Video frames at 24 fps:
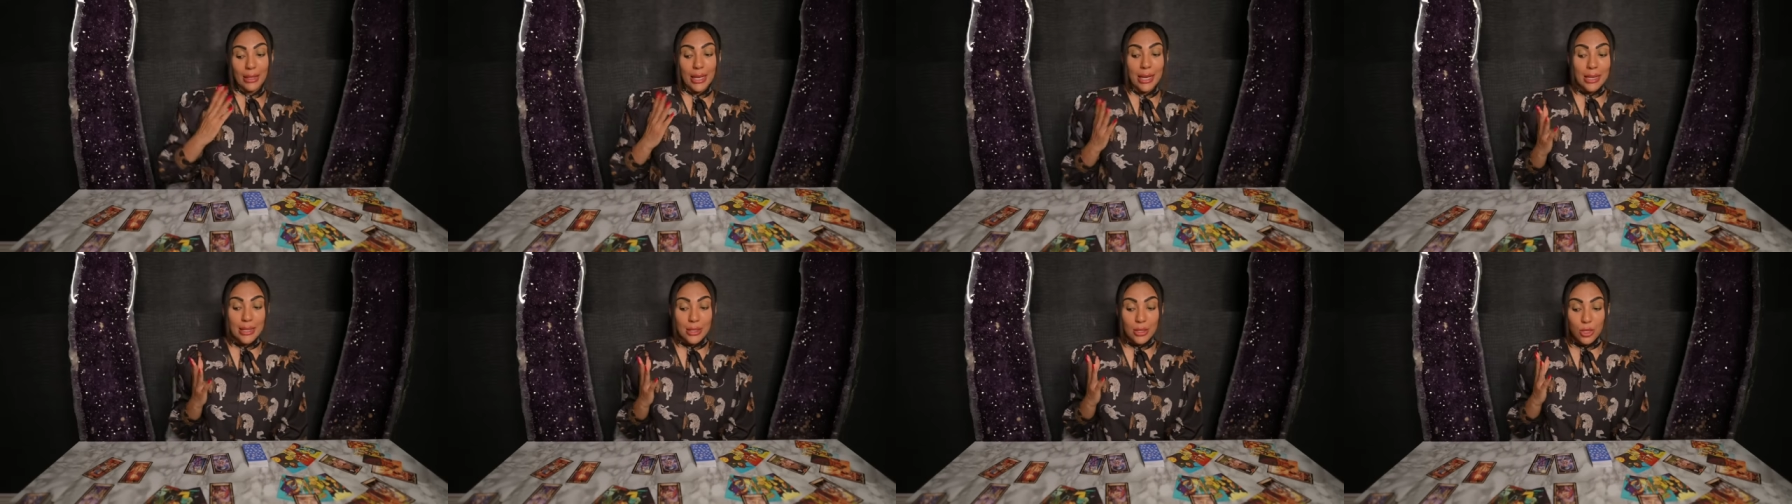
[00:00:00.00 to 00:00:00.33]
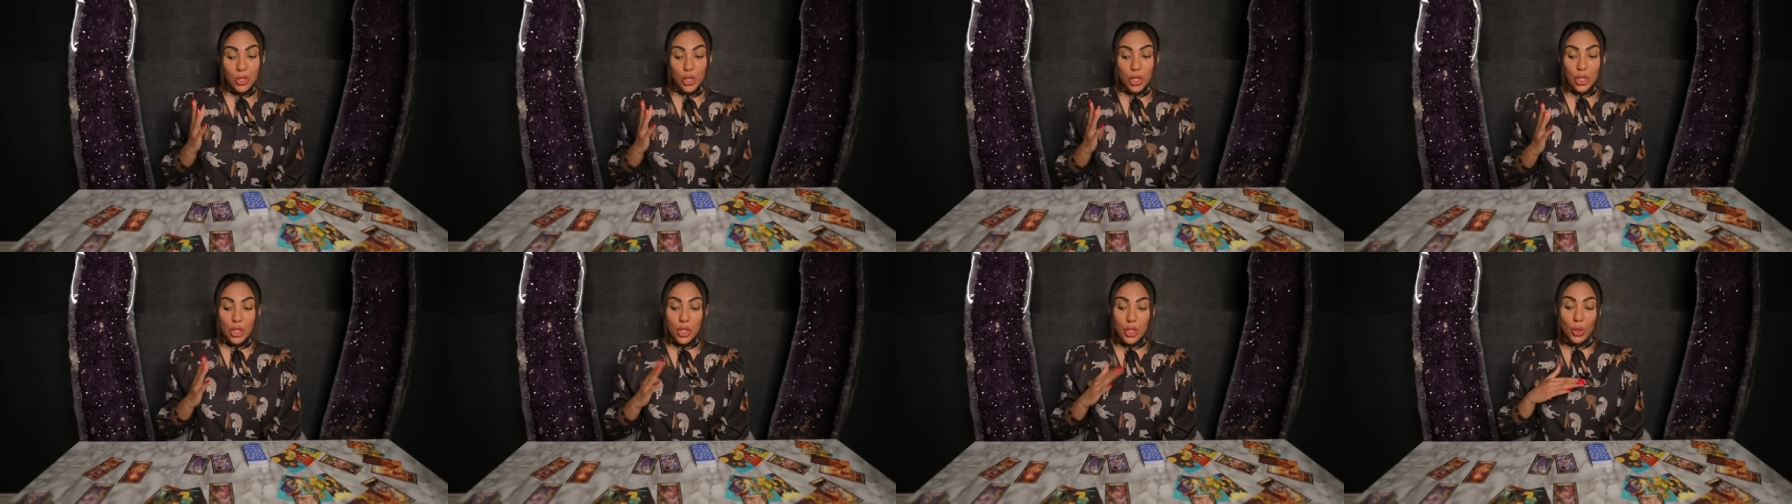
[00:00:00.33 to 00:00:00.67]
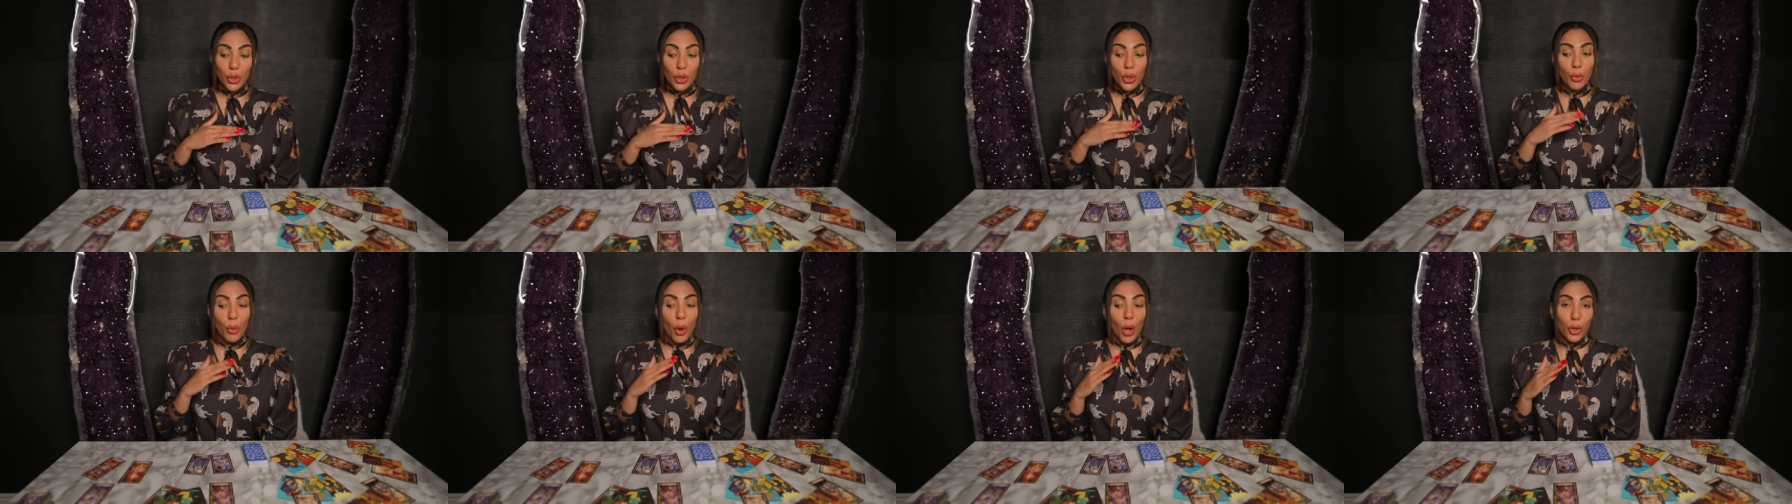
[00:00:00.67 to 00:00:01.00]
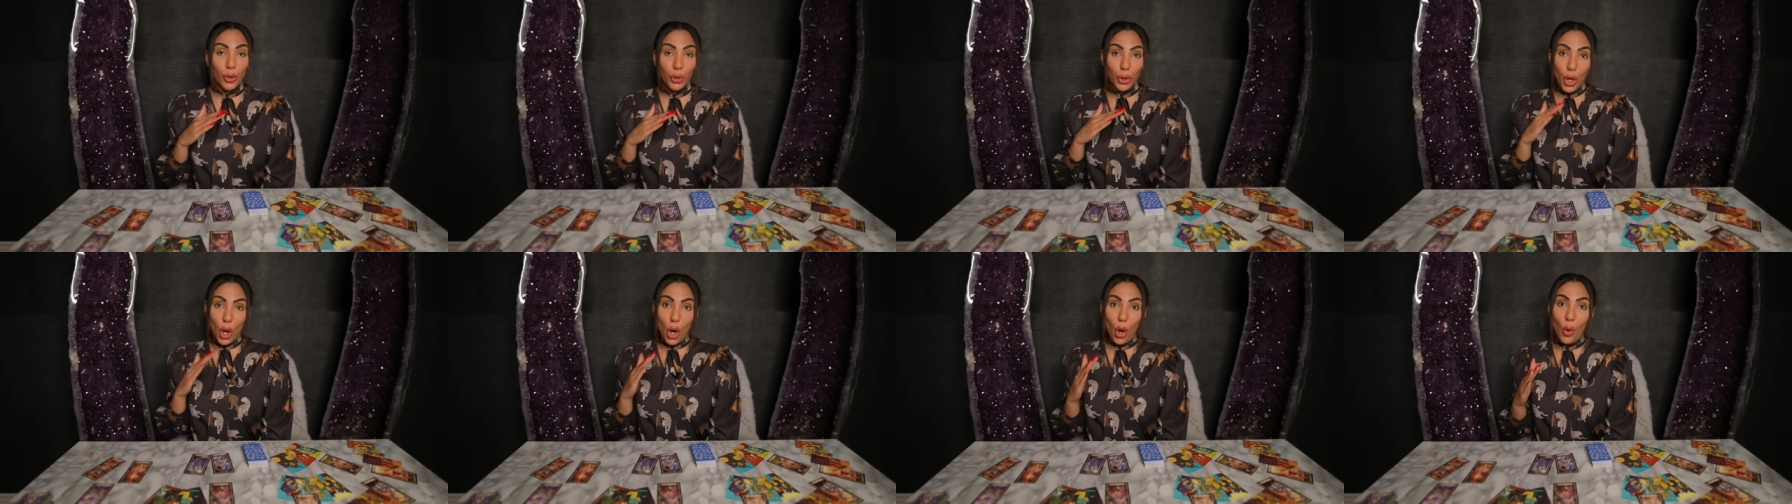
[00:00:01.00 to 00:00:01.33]
this just so you all
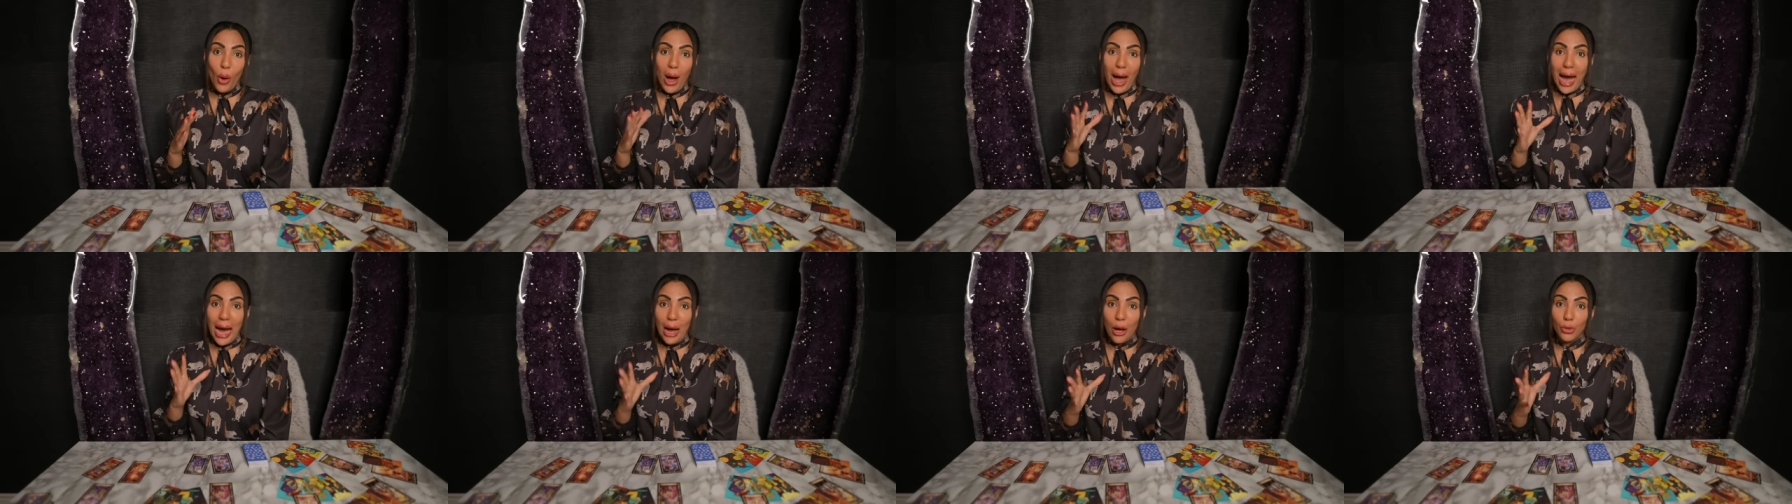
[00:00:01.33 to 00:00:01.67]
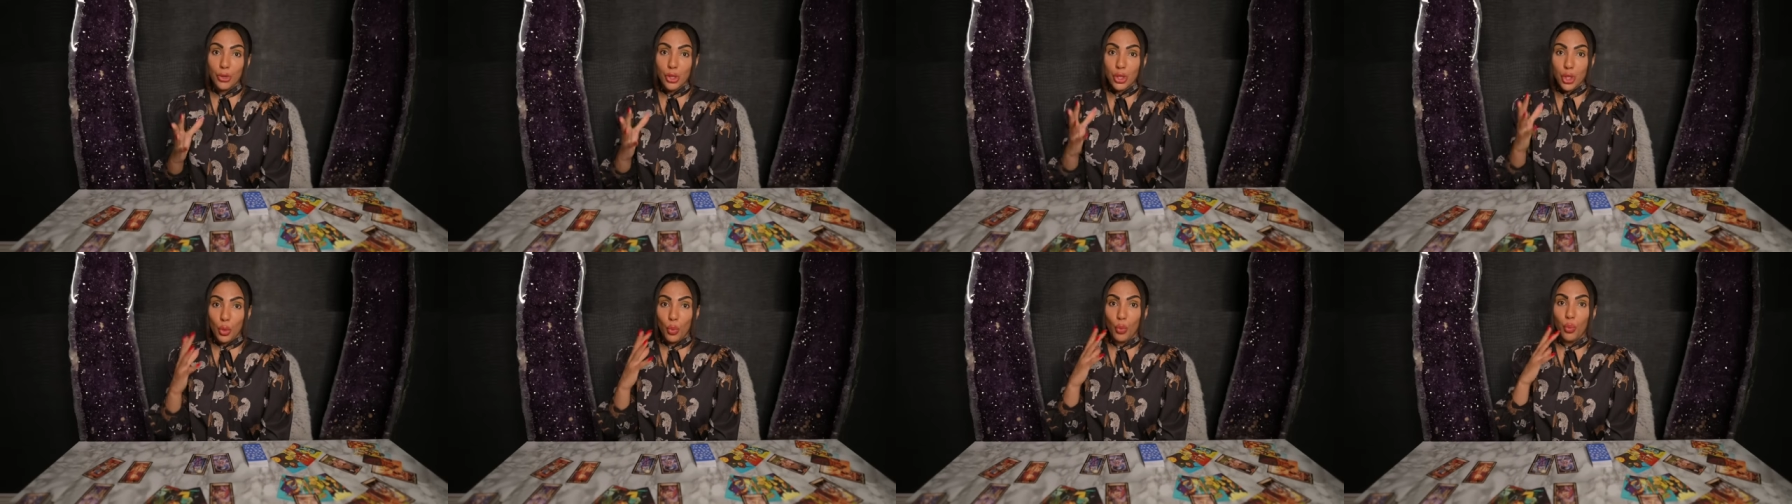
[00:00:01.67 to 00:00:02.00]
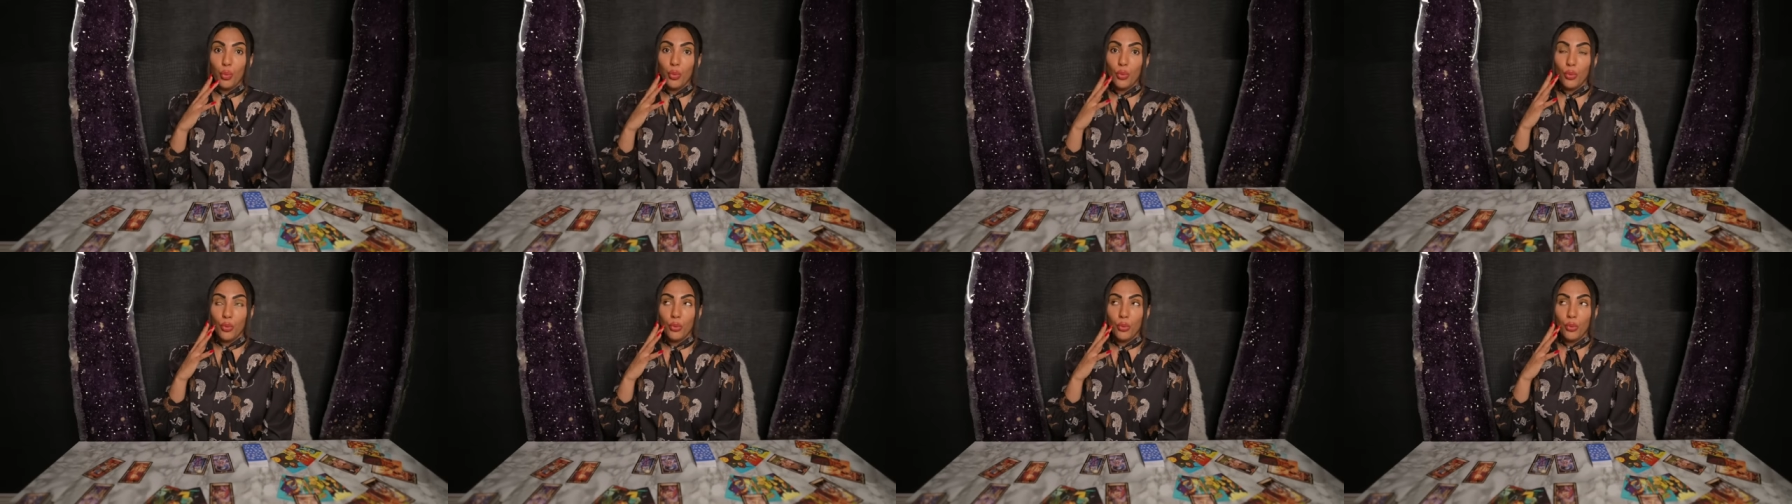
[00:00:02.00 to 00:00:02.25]
know how to